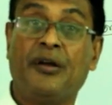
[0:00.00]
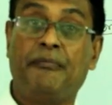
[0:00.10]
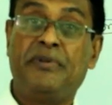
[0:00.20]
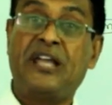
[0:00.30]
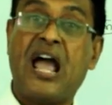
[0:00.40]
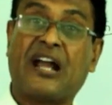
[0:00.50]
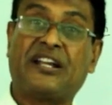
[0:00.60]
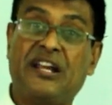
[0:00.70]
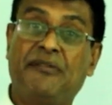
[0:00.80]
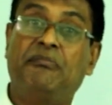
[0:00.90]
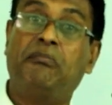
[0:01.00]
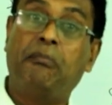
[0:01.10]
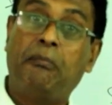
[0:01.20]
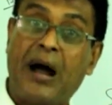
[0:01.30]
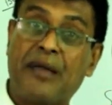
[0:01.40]
be
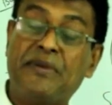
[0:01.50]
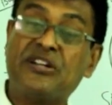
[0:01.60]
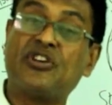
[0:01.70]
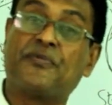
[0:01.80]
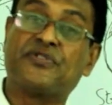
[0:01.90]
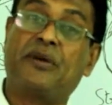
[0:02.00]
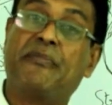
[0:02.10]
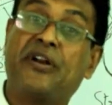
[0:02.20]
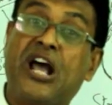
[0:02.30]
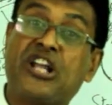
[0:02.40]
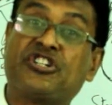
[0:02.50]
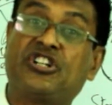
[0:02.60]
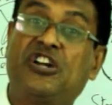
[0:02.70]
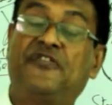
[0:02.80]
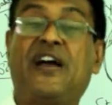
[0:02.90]
active by means of some
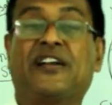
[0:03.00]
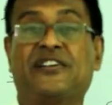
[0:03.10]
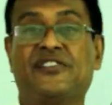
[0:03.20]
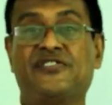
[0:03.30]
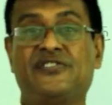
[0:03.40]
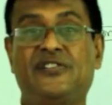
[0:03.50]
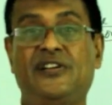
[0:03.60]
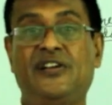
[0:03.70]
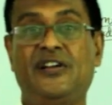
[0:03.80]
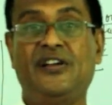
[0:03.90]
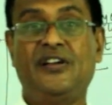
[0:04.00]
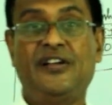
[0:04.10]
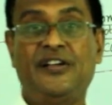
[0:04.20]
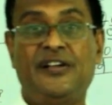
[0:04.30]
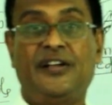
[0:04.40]
natural factors.
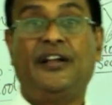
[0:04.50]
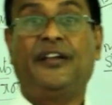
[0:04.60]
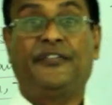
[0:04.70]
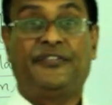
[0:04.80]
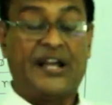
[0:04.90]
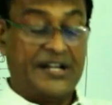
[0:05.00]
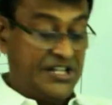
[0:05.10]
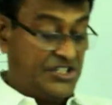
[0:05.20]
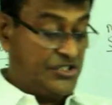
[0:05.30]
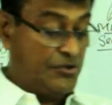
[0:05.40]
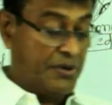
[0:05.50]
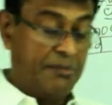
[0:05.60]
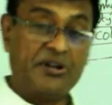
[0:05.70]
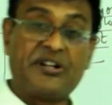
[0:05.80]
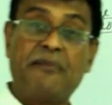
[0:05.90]
That is
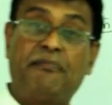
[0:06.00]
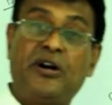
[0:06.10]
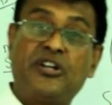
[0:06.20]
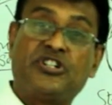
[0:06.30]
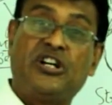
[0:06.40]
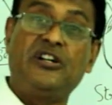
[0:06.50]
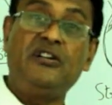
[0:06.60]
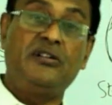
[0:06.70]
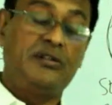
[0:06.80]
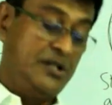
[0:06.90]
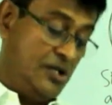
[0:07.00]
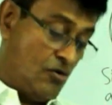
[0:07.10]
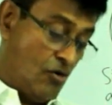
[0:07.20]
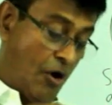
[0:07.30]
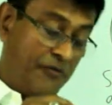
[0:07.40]
suitable temperature,
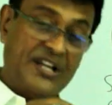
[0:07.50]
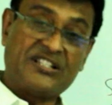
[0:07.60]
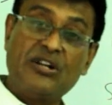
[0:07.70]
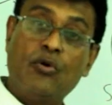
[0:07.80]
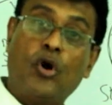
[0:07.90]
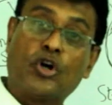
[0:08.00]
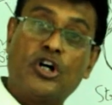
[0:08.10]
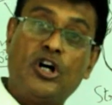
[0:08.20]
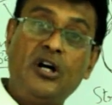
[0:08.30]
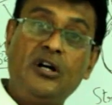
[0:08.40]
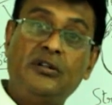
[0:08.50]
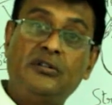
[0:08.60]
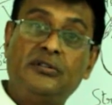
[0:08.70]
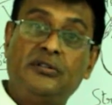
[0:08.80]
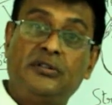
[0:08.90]
obviously
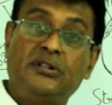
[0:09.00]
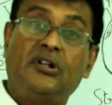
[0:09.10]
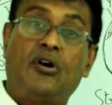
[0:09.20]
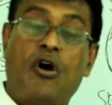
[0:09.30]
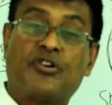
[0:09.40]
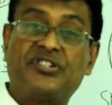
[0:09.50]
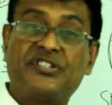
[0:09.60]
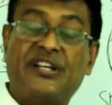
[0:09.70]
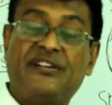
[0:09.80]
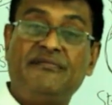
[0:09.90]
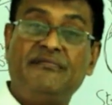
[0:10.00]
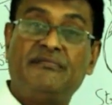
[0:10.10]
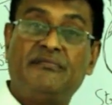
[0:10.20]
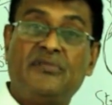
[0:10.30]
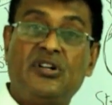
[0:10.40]
water, oxygen,
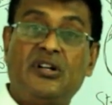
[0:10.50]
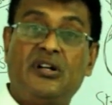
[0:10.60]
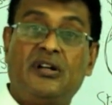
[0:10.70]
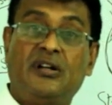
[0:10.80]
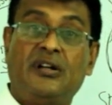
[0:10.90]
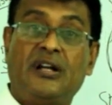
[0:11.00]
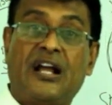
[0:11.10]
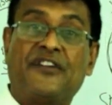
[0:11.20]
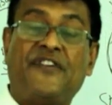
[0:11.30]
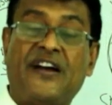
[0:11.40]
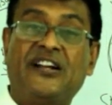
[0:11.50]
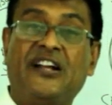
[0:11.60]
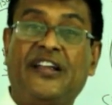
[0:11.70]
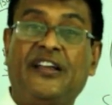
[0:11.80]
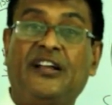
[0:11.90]
and
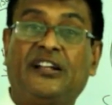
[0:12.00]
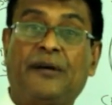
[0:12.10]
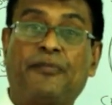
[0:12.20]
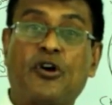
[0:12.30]
finally through the